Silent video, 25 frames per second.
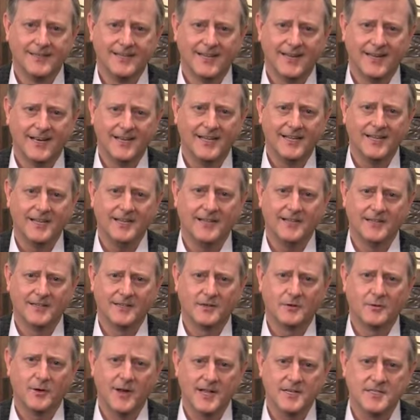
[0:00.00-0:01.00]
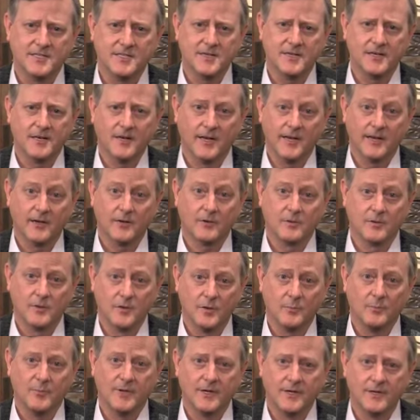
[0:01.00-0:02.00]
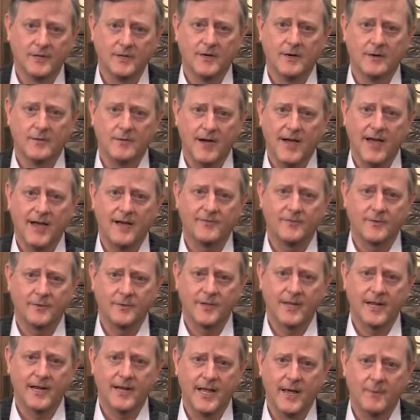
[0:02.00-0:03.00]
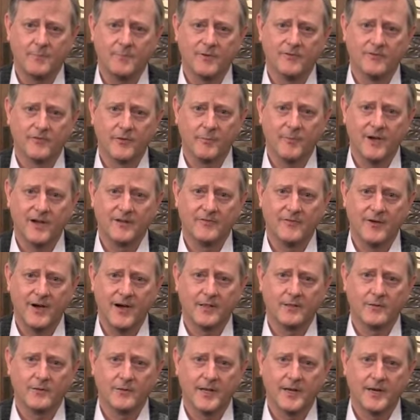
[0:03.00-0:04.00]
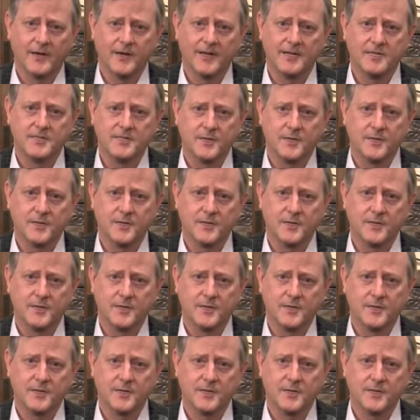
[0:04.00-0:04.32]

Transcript: And he, the grandson later told me, you know, after that happened for my father that day,